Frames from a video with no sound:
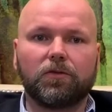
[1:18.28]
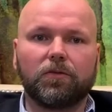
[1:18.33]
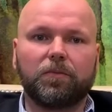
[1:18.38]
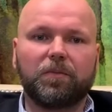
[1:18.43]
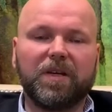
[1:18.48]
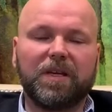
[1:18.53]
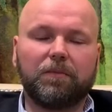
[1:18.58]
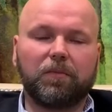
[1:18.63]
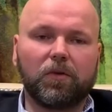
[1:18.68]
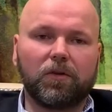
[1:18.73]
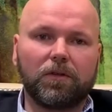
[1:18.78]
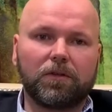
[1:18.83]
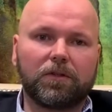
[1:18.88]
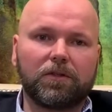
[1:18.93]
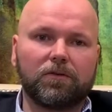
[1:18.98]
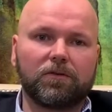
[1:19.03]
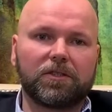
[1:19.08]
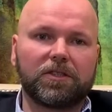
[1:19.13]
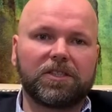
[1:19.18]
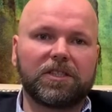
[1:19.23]
people, to
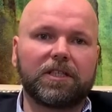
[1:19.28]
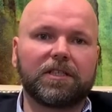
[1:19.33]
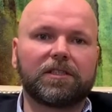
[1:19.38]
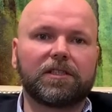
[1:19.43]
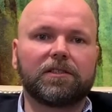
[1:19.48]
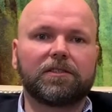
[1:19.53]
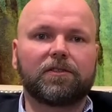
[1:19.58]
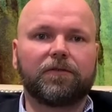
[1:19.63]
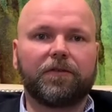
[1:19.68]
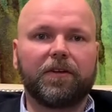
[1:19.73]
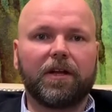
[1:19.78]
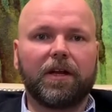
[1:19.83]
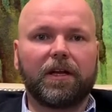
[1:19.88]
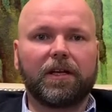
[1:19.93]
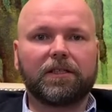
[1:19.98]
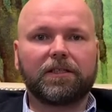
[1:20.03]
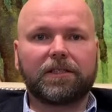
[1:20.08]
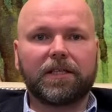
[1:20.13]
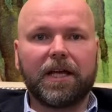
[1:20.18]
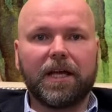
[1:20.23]
the citizens of the
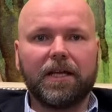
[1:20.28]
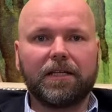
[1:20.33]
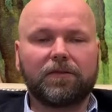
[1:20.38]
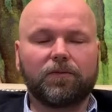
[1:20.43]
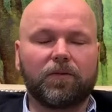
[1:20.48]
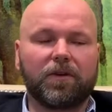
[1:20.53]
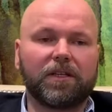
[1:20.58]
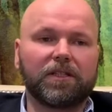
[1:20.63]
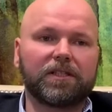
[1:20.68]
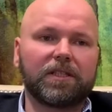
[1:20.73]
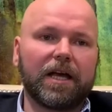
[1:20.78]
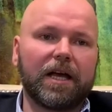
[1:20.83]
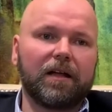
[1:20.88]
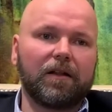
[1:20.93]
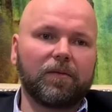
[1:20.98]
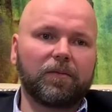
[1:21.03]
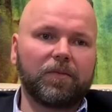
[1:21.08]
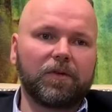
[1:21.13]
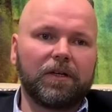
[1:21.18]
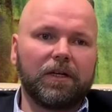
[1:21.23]
United States, whether it's to
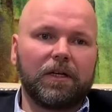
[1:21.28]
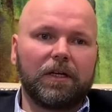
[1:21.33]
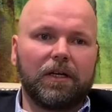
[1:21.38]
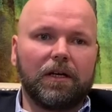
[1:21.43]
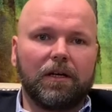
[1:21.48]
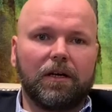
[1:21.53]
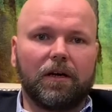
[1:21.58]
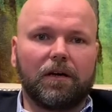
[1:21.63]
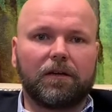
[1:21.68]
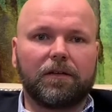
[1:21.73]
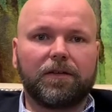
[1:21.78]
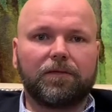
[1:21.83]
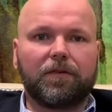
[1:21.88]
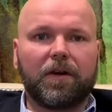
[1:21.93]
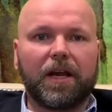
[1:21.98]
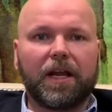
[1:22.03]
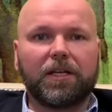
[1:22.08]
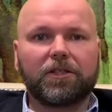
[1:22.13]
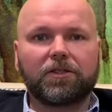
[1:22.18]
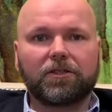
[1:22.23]
help the
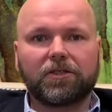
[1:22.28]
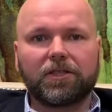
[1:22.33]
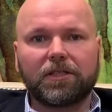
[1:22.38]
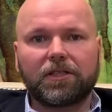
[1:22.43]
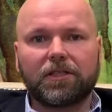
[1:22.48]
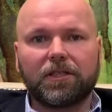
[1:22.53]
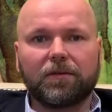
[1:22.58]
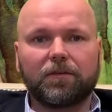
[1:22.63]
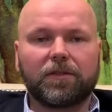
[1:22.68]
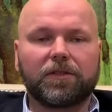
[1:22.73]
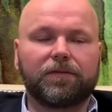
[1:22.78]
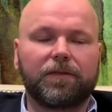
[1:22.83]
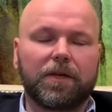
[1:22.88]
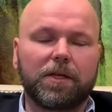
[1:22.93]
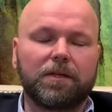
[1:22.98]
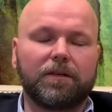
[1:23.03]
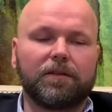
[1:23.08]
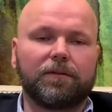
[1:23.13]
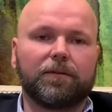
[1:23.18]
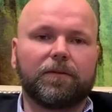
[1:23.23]
financial system,
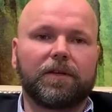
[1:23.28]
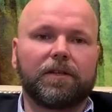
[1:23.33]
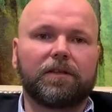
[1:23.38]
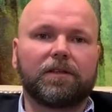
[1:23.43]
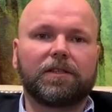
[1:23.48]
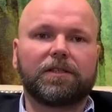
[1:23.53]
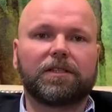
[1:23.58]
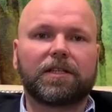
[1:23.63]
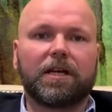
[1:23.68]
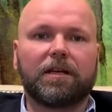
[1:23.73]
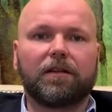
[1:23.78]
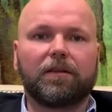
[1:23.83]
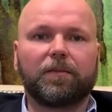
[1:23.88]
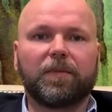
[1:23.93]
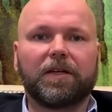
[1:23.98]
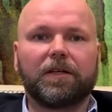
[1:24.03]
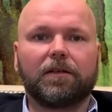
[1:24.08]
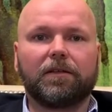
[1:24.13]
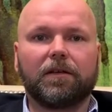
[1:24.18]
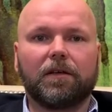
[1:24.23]
whether it's
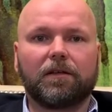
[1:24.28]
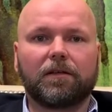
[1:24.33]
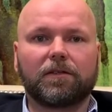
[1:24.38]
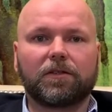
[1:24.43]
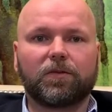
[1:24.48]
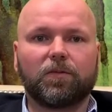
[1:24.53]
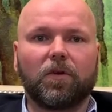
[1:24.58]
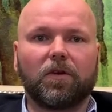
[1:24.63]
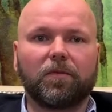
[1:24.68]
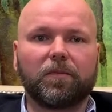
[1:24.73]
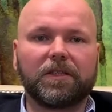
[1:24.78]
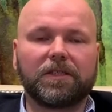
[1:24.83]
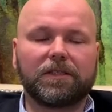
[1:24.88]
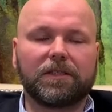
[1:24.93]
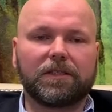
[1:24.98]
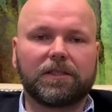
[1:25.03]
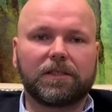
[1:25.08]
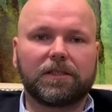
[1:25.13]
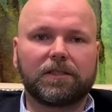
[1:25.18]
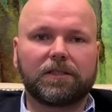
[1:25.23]
helping small
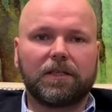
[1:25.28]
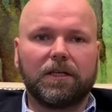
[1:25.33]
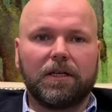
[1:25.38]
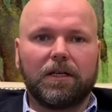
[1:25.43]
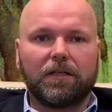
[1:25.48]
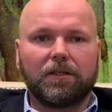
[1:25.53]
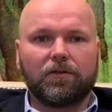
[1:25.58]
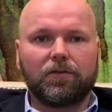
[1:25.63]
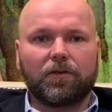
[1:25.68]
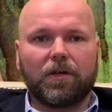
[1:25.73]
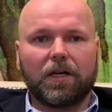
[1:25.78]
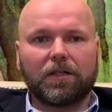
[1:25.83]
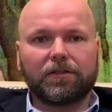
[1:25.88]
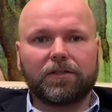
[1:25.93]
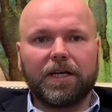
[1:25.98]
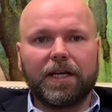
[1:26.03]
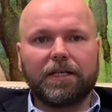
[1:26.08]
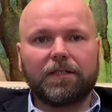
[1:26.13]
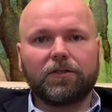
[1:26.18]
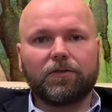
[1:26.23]
businesses.
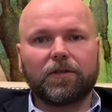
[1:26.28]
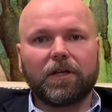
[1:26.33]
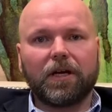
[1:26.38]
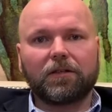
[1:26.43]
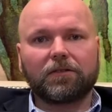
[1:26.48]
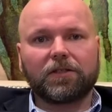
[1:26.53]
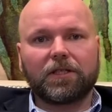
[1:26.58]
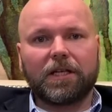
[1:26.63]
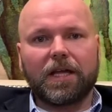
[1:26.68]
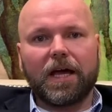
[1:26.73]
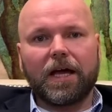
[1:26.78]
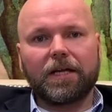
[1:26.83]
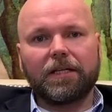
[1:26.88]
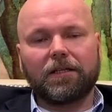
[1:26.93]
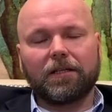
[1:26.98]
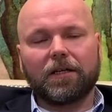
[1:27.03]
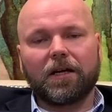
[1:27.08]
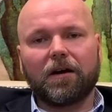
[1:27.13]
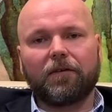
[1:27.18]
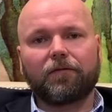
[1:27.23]
2008, 2009, the
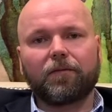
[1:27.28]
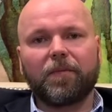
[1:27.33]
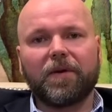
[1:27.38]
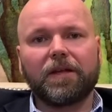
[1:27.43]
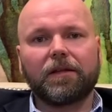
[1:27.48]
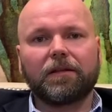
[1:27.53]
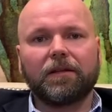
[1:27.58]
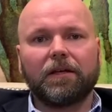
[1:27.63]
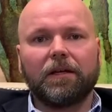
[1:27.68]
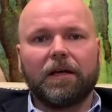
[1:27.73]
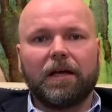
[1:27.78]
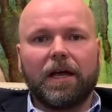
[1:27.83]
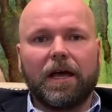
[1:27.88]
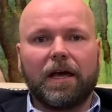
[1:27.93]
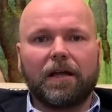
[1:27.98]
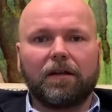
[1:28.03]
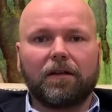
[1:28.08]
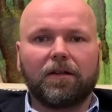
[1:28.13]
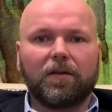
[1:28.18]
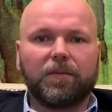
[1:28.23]
government
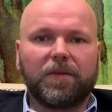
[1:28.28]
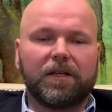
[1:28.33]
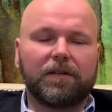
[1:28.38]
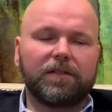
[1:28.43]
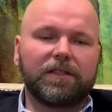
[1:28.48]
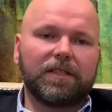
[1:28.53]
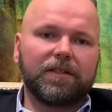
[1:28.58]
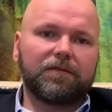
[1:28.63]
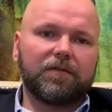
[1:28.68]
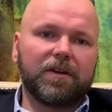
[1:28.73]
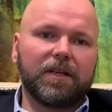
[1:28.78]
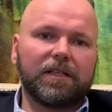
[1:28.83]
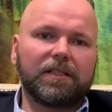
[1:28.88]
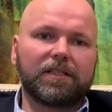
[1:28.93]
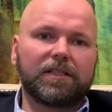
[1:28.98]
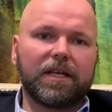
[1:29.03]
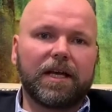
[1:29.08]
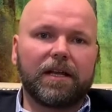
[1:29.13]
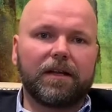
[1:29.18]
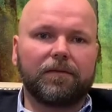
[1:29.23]
had a little bit of a different
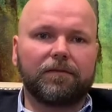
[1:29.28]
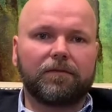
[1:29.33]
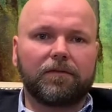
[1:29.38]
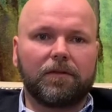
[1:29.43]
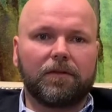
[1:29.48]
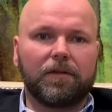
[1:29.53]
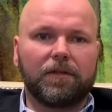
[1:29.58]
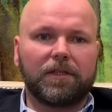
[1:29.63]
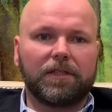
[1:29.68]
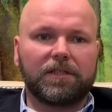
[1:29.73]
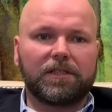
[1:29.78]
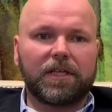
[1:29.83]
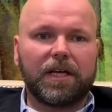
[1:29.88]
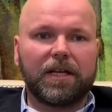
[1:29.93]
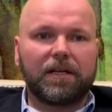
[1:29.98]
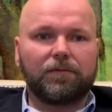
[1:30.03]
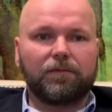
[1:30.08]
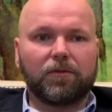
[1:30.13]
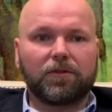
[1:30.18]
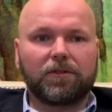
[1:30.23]
incentive. The
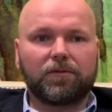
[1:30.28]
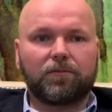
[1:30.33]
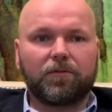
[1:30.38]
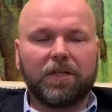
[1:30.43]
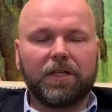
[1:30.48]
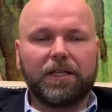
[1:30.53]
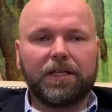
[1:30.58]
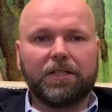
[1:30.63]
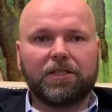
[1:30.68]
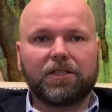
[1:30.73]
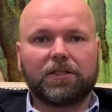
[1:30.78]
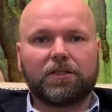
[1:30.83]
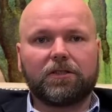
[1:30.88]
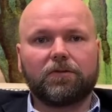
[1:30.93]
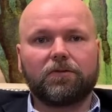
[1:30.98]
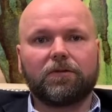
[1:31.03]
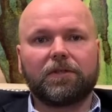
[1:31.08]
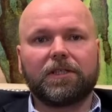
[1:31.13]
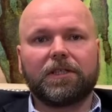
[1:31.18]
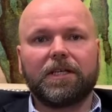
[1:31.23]
incentive was really just to
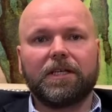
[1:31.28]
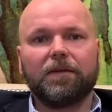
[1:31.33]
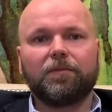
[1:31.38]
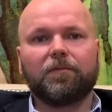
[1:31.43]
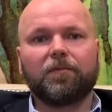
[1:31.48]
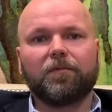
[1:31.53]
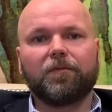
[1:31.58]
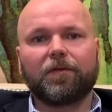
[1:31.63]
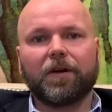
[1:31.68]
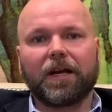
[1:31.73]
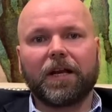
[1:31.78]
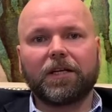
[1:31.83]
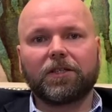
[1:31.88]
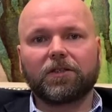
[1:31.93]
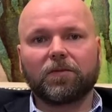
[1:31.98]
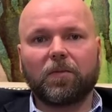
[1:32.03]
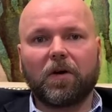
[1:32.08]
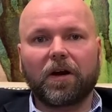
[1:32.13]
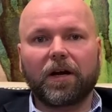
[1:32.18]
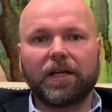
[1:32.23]
keep
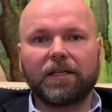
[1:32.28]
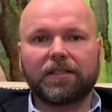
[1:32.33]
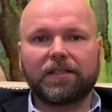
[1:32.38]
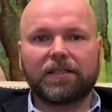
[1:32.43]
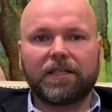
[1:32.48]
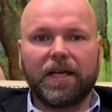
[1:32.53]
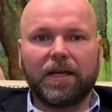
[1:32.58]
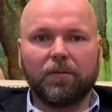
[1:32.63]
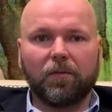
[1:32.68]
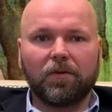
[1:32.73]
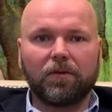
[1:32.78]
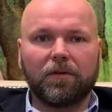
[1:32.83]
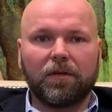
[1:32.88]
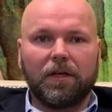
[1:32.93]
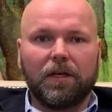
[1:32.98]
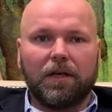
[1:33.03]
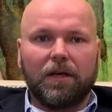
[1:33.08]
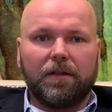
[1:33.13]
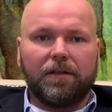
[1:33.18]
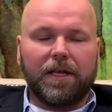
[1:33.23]
financial markets stable.
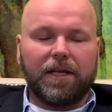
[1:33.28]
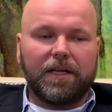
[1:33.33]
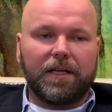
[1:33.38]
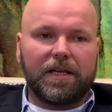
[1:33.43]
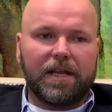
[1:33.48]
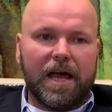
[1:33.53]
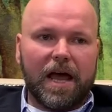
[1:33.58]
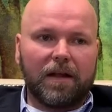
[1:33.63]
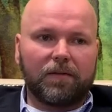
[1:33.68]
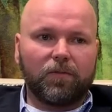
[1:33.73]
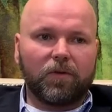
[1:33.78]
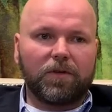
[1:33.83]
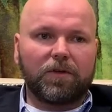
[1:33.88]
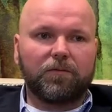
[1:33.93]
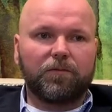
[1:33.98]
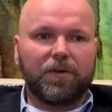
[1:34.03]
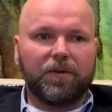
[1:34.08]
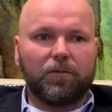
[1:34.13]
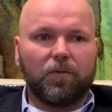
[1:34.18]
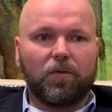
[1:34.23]
They did not want to
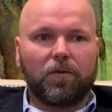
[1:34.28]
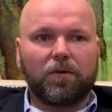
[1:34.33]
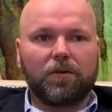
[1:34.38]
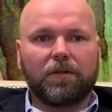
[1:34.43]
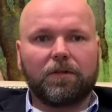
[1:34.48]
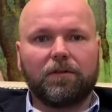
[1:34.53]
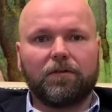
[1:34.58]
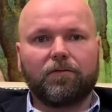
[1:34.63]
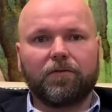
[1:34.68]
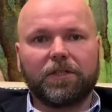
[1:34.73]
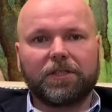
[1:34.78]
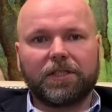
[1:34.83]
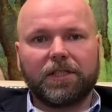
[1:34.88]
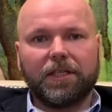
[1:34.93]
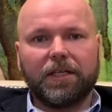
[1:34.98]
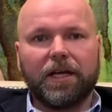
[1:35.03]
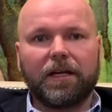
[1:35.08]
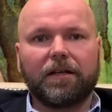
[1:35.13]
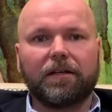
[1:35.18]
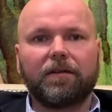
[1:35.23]
reward the
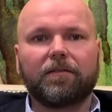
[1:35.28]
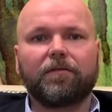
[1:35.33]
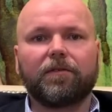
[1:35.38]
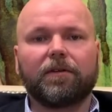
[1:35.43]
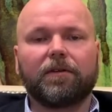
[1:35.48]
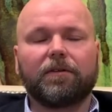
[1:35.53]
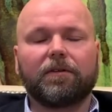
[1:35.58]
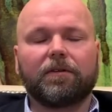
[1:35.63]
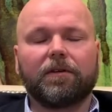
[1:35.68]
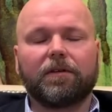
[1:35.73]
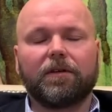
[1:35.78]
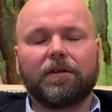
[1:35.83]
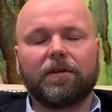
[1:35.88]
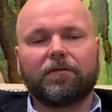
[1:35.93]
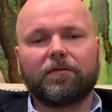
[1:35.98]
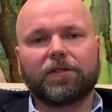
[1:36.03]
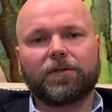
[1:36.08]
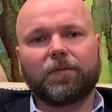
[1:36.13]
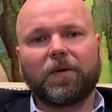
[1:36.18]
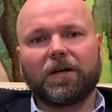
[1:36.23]
risky and the
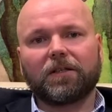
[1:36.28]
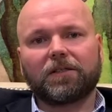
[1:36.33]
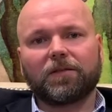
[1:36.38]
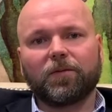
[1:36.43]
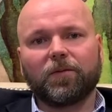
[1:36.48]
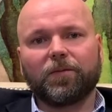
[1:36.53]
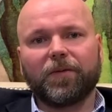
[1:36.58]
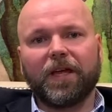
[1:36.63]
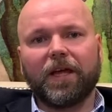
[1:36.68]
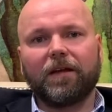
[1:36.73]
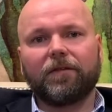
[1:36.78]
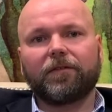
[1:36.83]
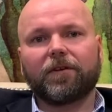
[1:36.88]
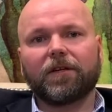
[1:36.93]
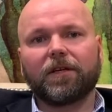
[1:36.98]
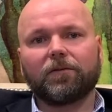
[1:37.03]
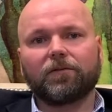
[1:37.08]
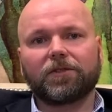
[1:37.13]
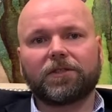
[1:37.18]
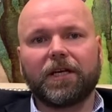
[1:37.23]
irresponsible behavior
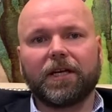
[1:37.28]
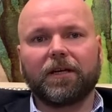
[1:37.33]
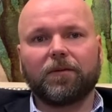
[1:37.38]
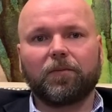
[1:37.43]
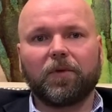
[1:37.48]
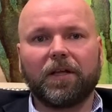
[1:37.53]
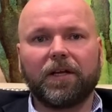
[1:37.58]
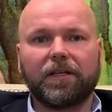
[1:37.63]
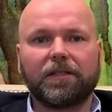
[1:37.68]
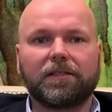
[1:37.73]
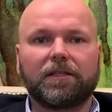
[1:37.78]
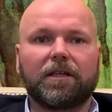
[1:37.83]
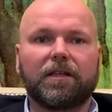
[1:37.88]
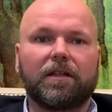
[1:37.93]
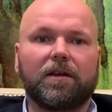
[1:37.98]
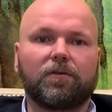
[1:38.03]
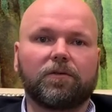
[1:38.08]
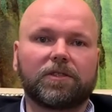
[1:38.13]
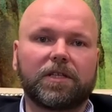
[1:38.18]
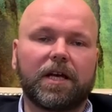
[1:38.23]
that was taking place.
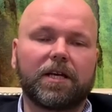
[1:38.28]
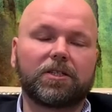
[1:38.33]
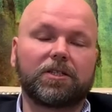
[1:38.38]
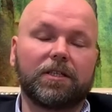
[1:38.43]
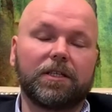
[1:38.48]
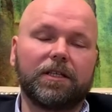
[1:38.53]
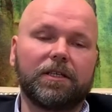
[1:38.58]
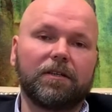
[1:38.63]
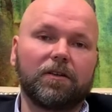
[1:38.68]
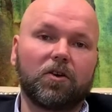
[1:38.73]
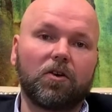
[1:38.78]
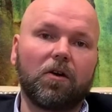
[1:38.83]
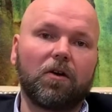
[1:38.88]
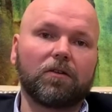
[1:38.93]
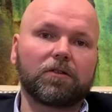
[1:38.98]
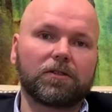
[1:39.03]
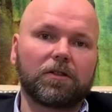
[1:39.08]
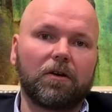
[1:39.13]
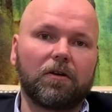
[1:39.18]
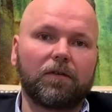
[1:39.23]
That was actually the
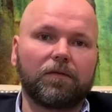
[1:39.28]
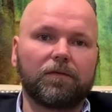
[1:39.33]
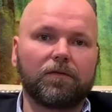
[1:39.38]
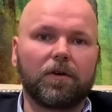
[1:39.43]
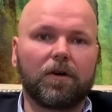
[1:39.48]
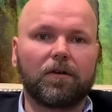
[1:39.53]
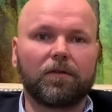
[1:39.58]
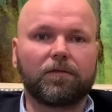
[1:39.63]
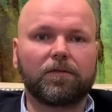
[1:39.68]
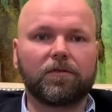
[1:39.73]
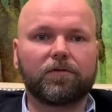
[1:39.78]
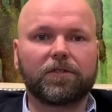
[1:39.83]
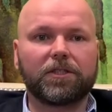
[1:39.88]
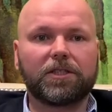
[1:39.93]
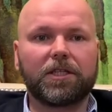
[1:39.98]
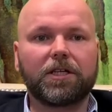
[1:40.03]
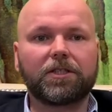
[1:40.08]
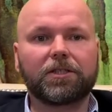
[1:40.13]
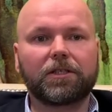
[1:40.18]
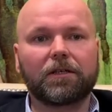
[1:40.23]
cause of the
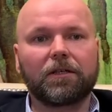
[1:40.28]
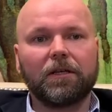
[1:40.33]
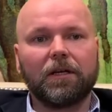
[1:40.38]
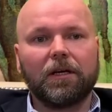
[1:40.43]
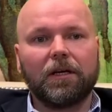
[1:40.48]
recession.